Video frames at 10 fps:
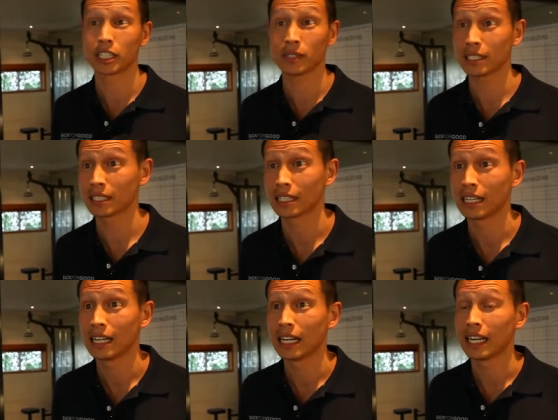to us,
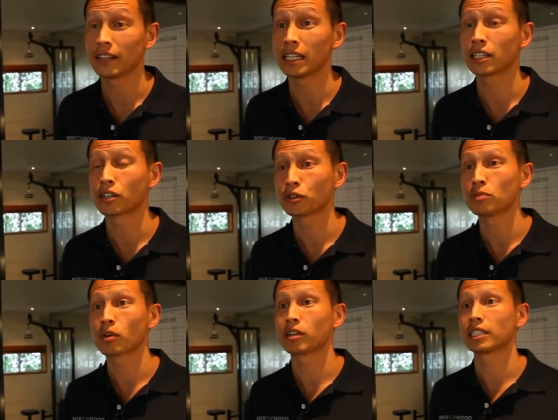and these are
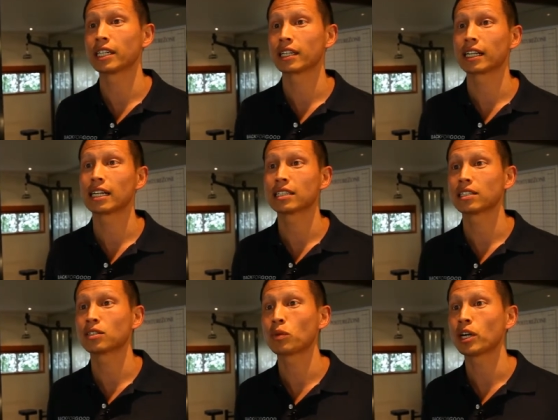group orientated
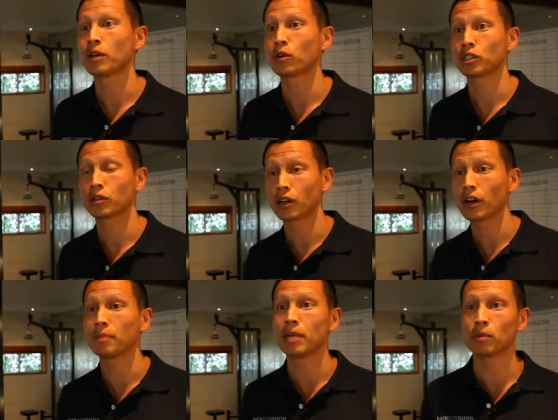classes where we
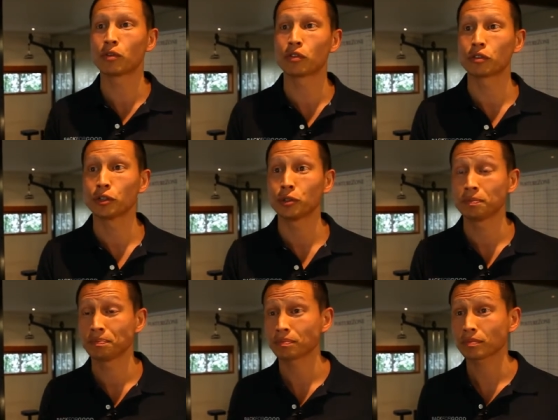guide people through
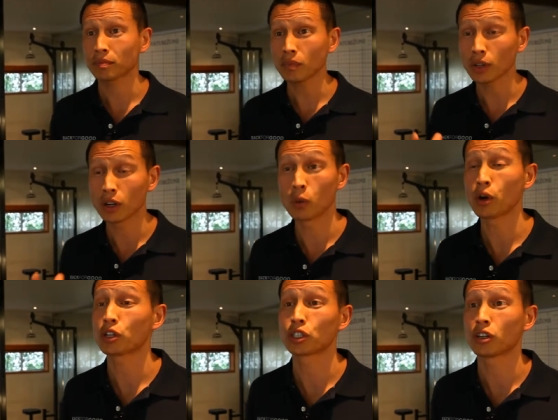a
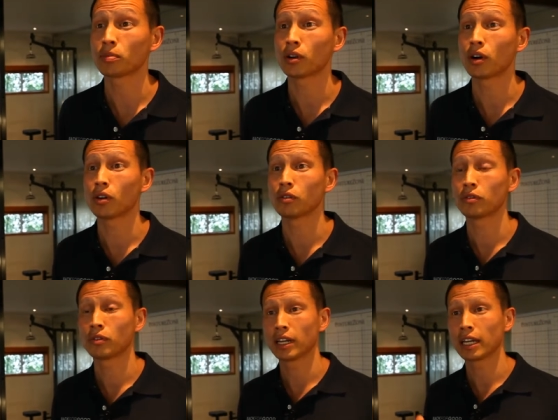workshop of
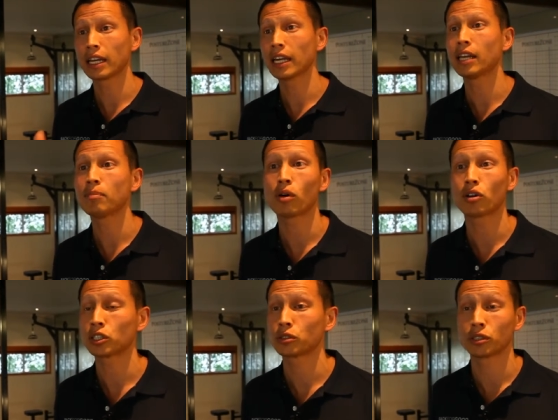key
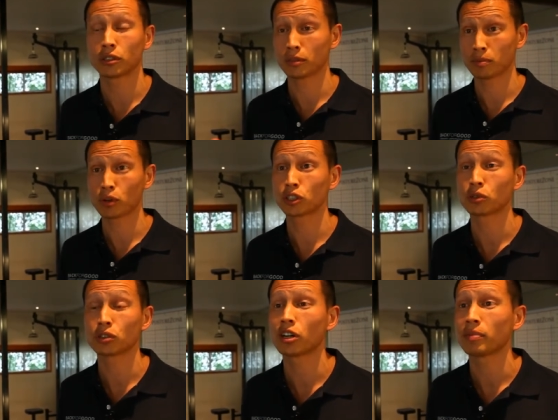postural,
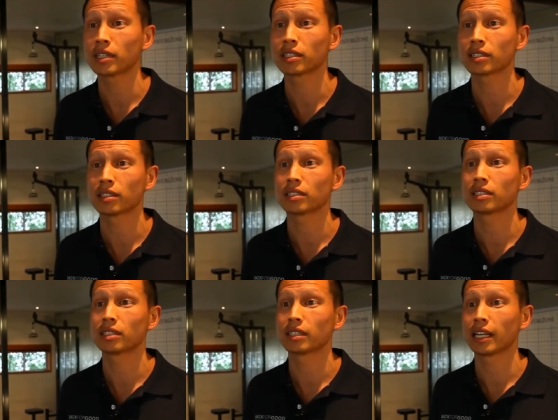postural type
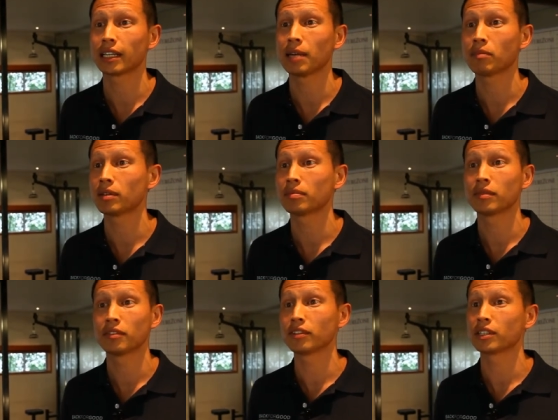exercises that keep them
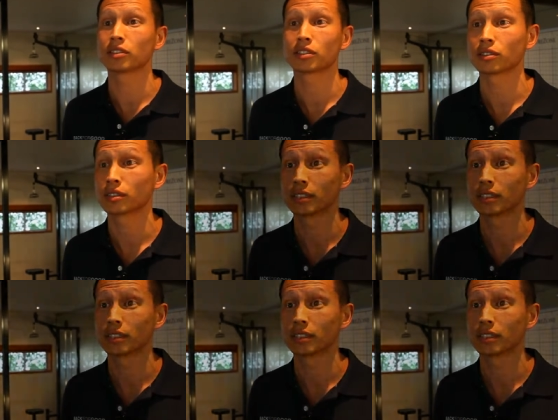fit and strong.